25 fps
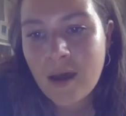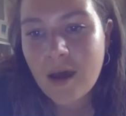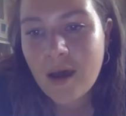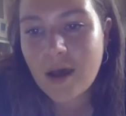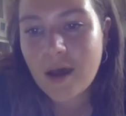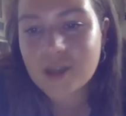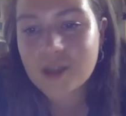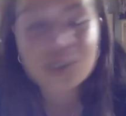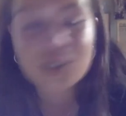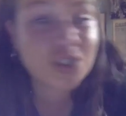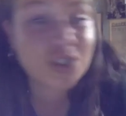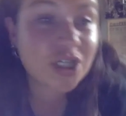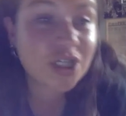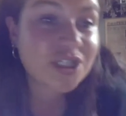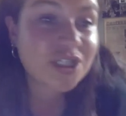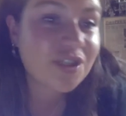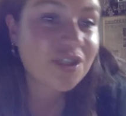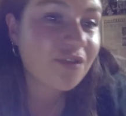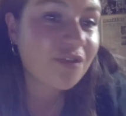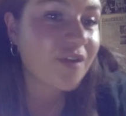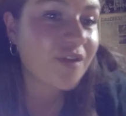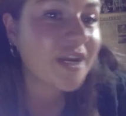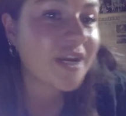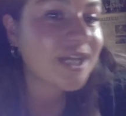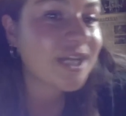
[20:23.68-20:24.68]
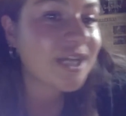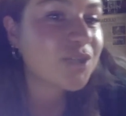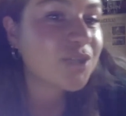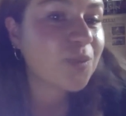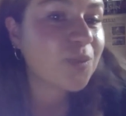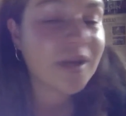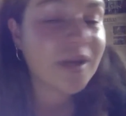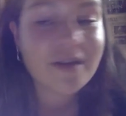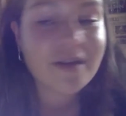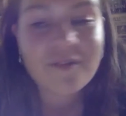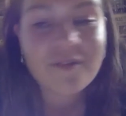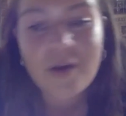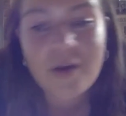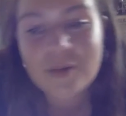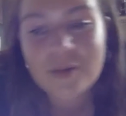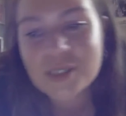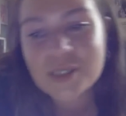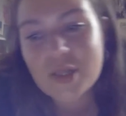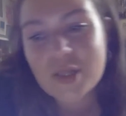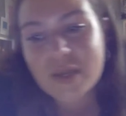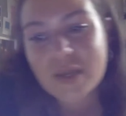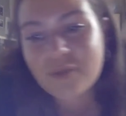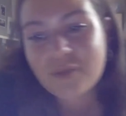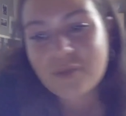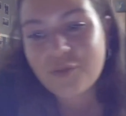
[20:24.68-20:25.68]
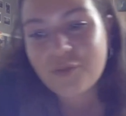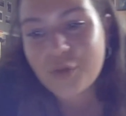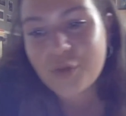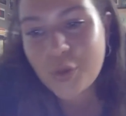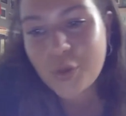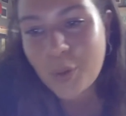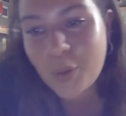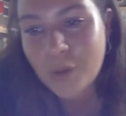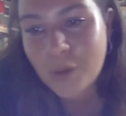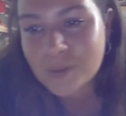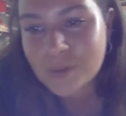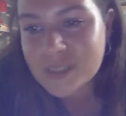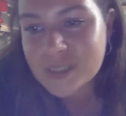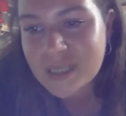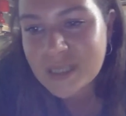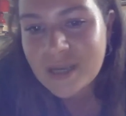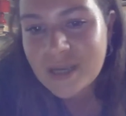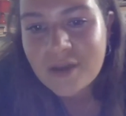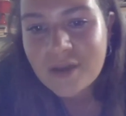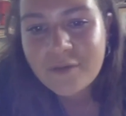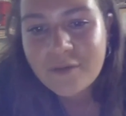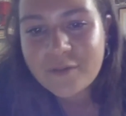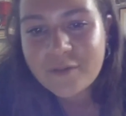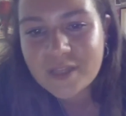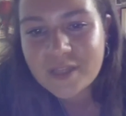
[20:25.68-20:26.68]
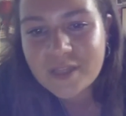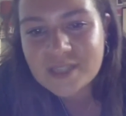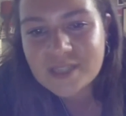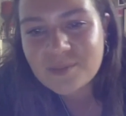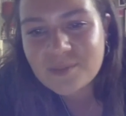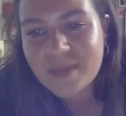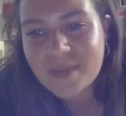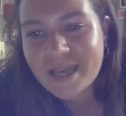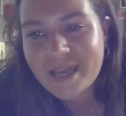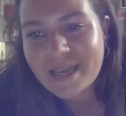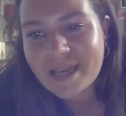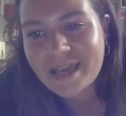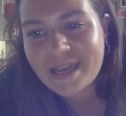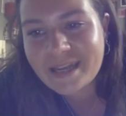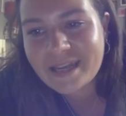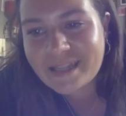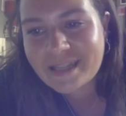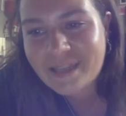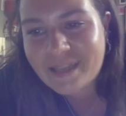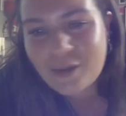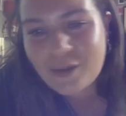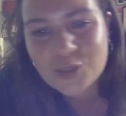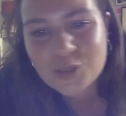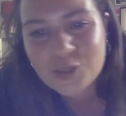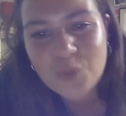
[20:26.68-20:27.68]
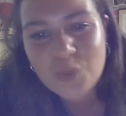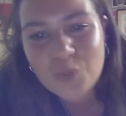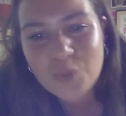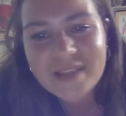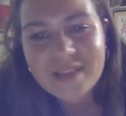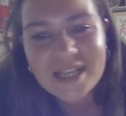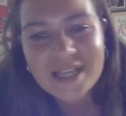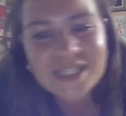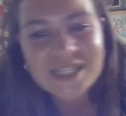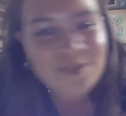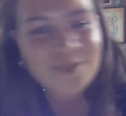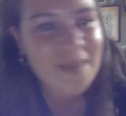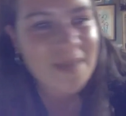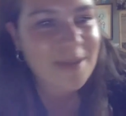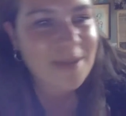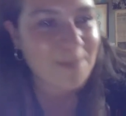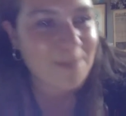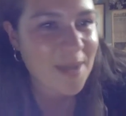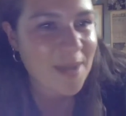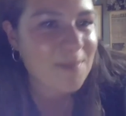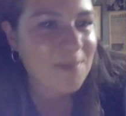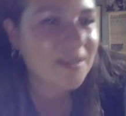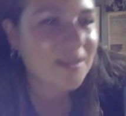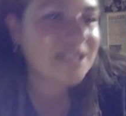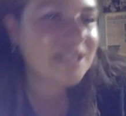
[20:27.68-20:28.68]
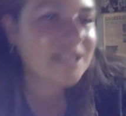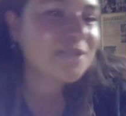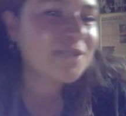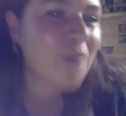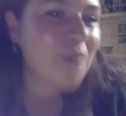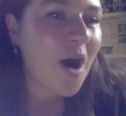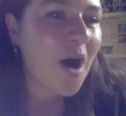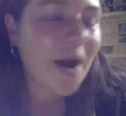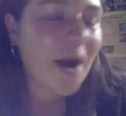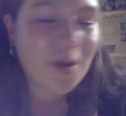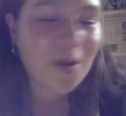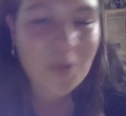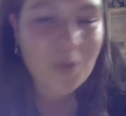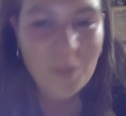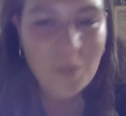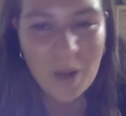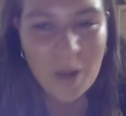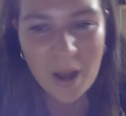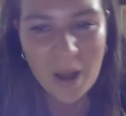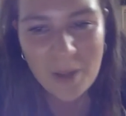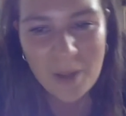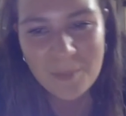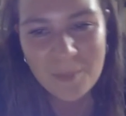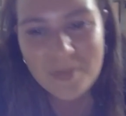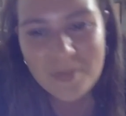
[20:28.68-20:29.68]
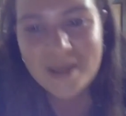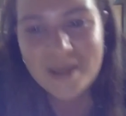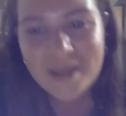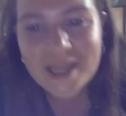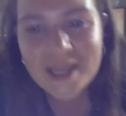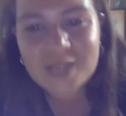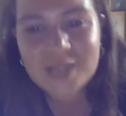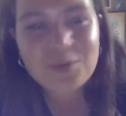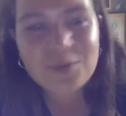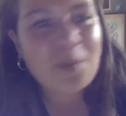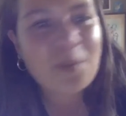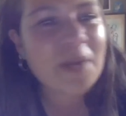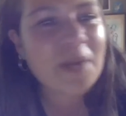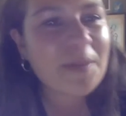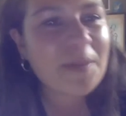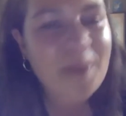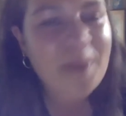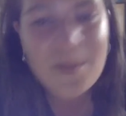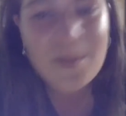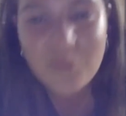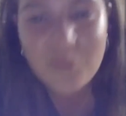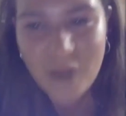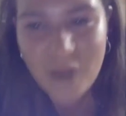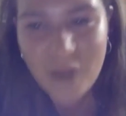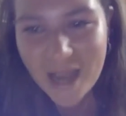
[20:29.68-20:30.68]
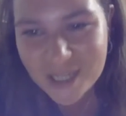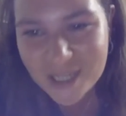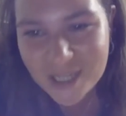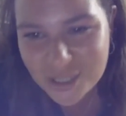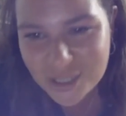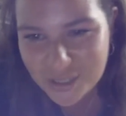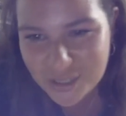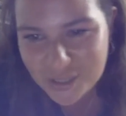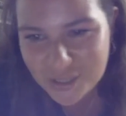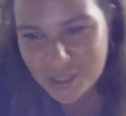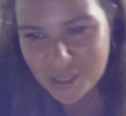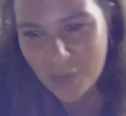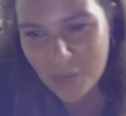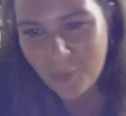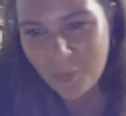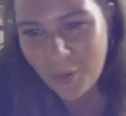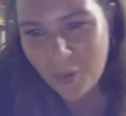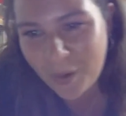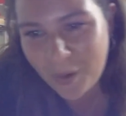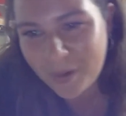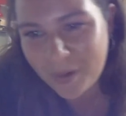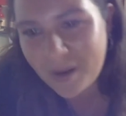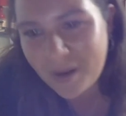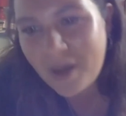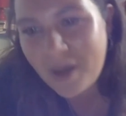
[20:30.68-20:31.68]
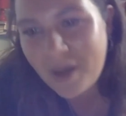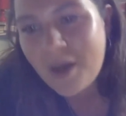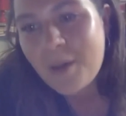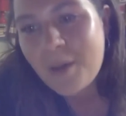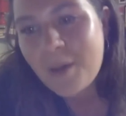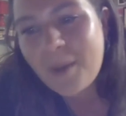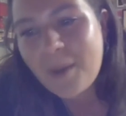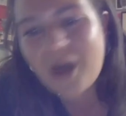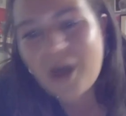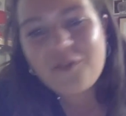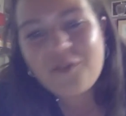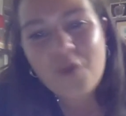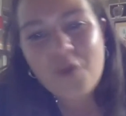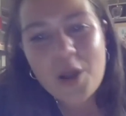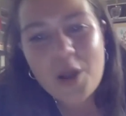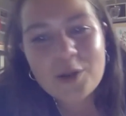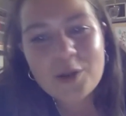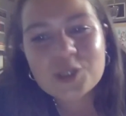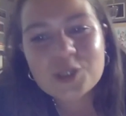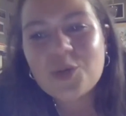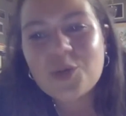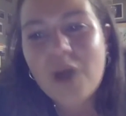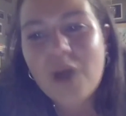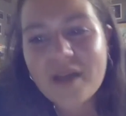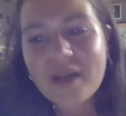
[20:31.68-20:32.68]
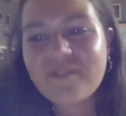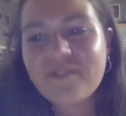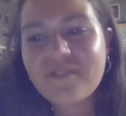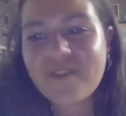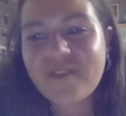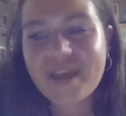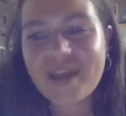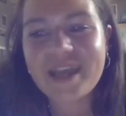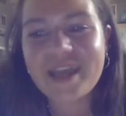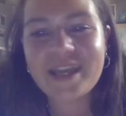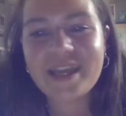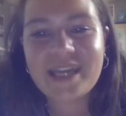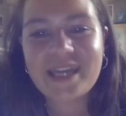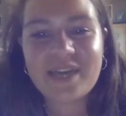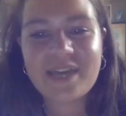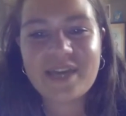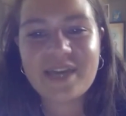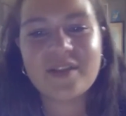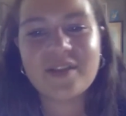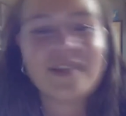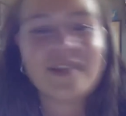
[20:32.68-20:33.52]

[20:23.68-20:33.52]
So just to finish with, I was looking through quotes for this meeting, and there was one that made me smile. It's probably a bit brash and so on, but I thought it was quite fitting, given